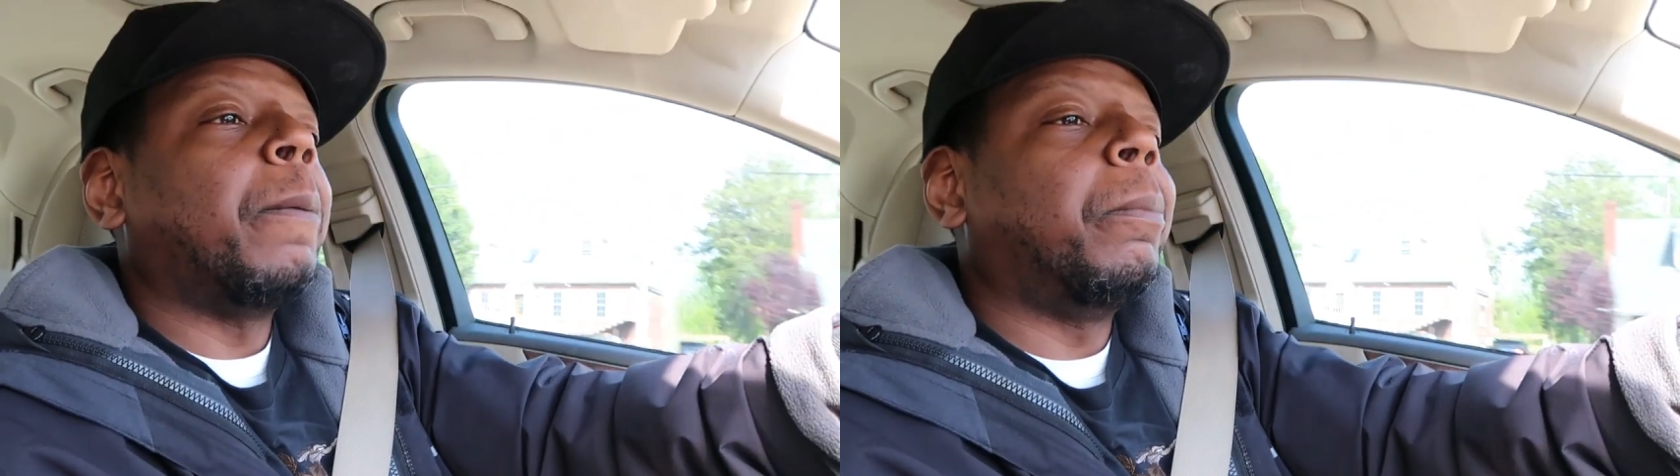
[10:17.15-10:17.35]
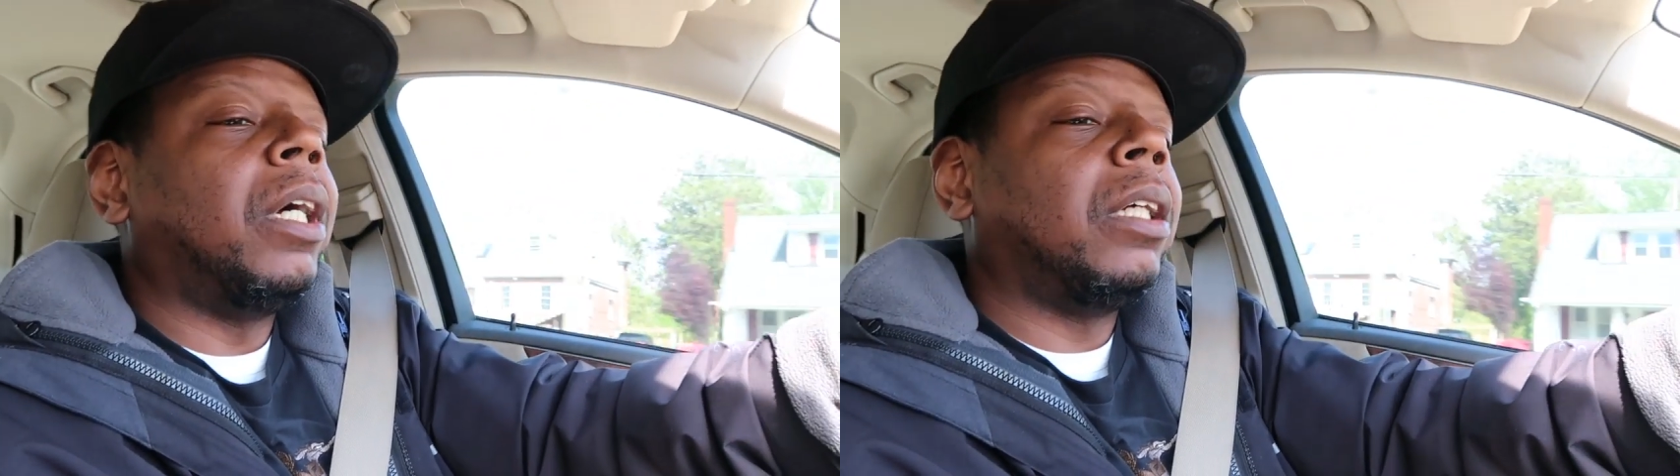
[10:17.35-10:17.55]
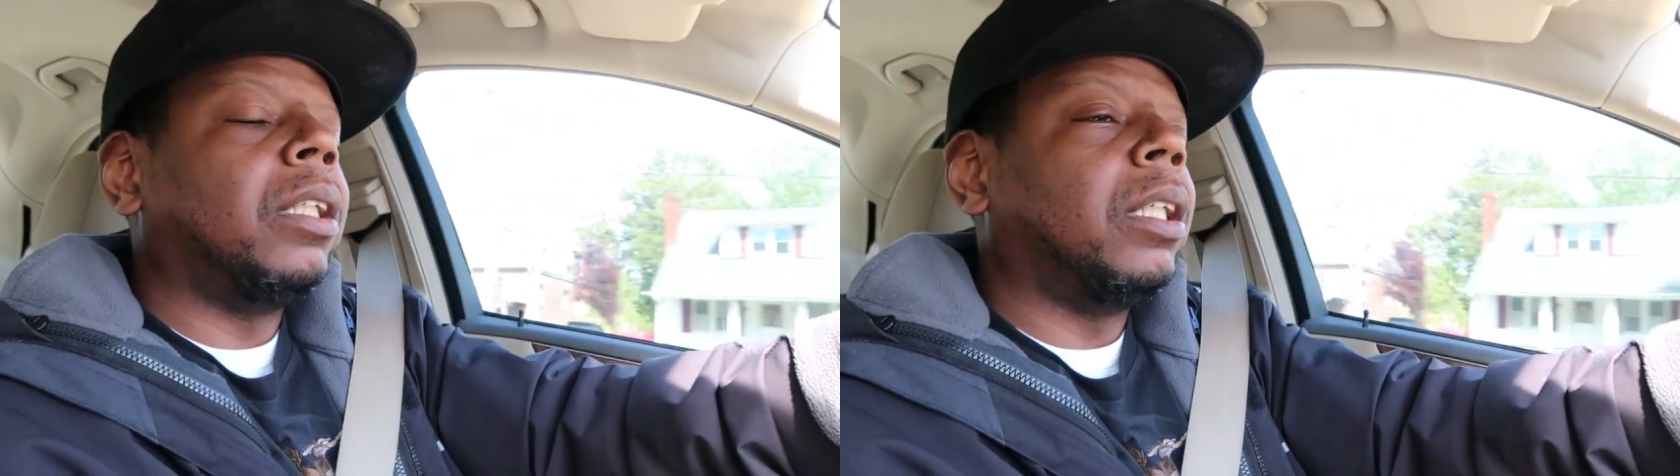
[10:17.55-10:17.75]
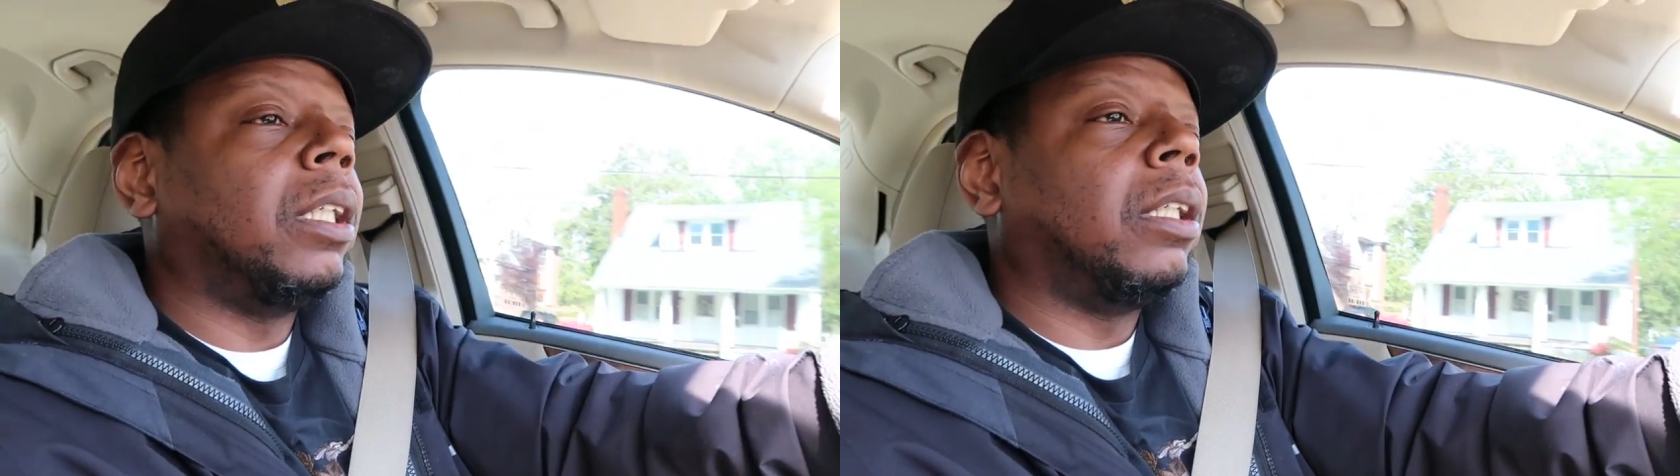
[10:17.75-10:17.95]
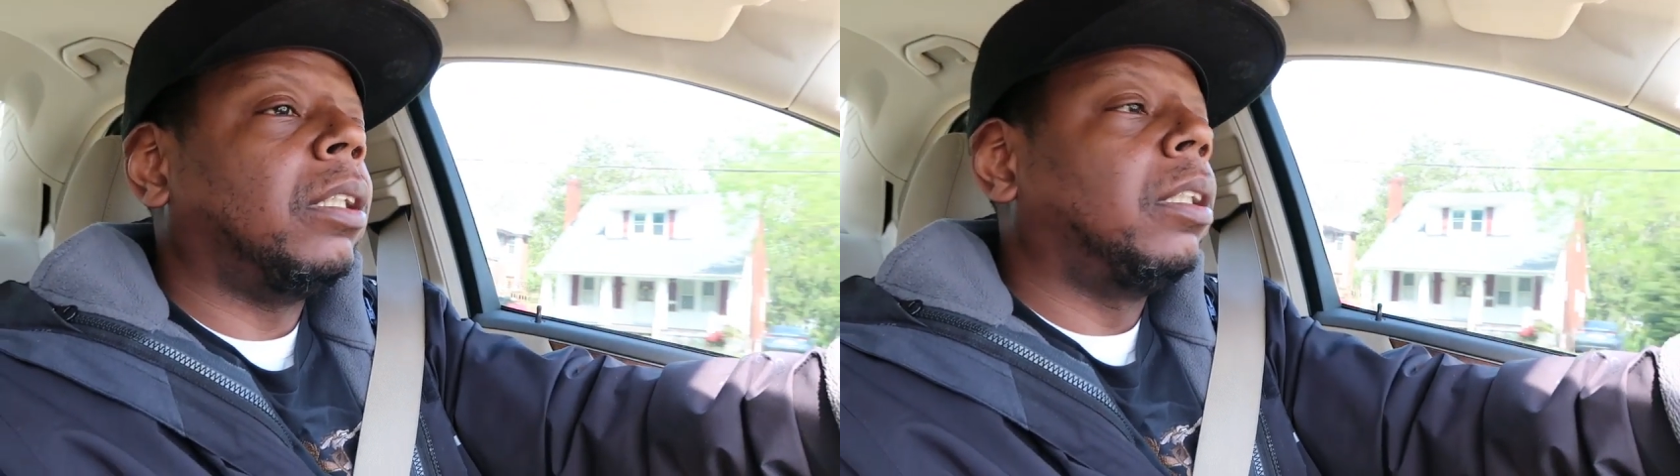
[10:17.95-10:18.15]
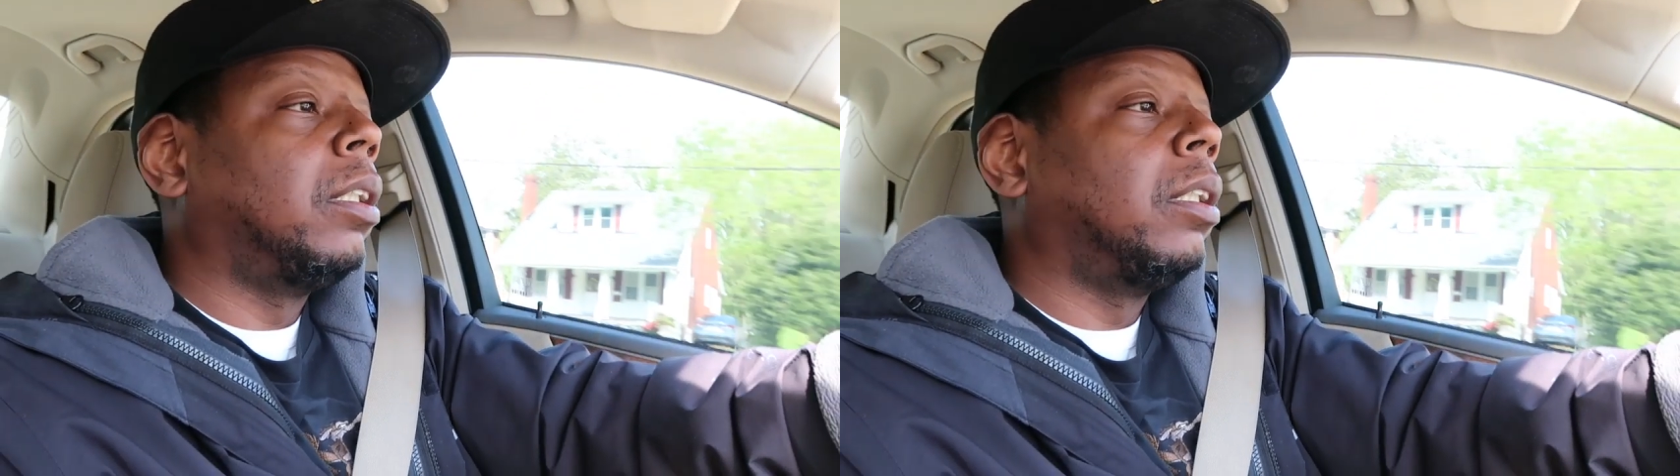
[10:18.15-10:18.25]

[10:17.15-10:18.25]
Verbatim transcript: But yeah.